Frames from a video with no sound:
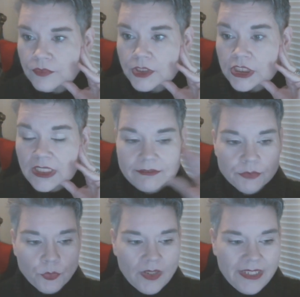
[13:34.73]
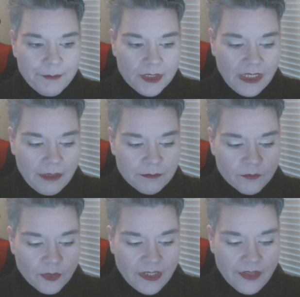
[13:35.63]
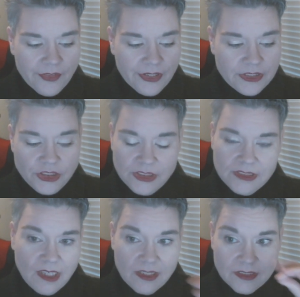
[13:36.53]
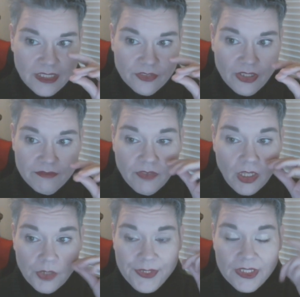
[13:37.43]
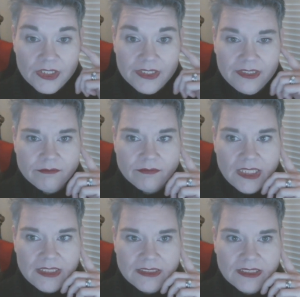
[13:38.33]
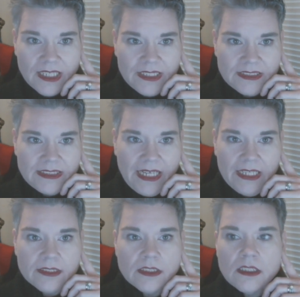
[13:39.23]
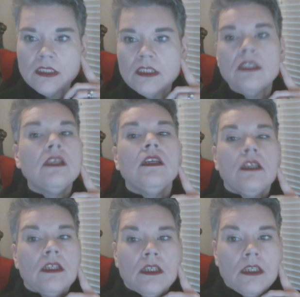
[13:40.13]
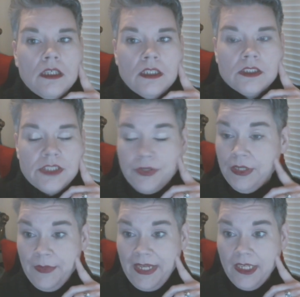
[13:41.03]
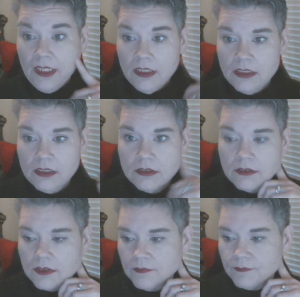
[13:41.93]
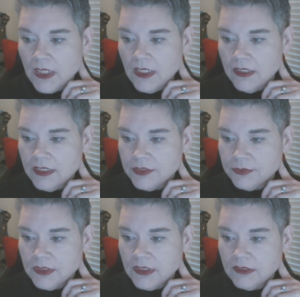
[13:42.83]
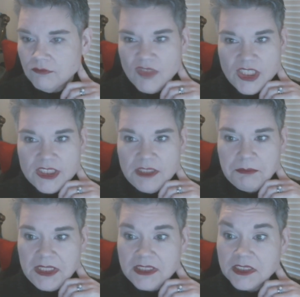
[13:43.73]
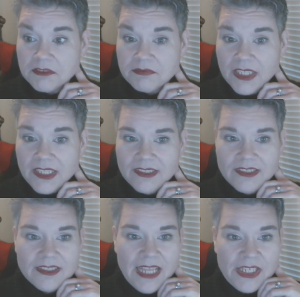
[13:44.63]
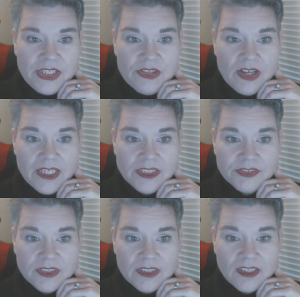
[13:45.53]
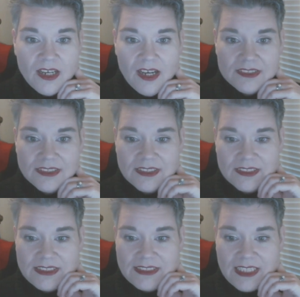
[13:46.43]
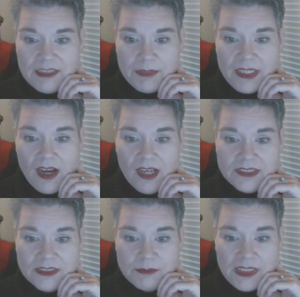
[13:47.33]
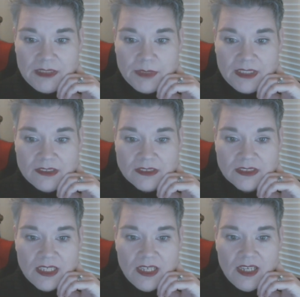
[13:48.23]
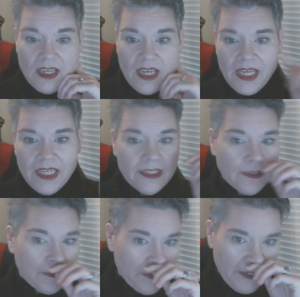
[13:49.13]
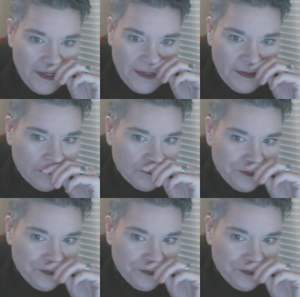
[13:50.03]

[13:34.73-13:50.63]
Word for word: she left one MLM for another, and she's got her downline following her, and, and it's kind of sad. So, anyway, uh, this one 13 minutes of fun. Thank you guys for constantly sending me awesome emails and. Uh,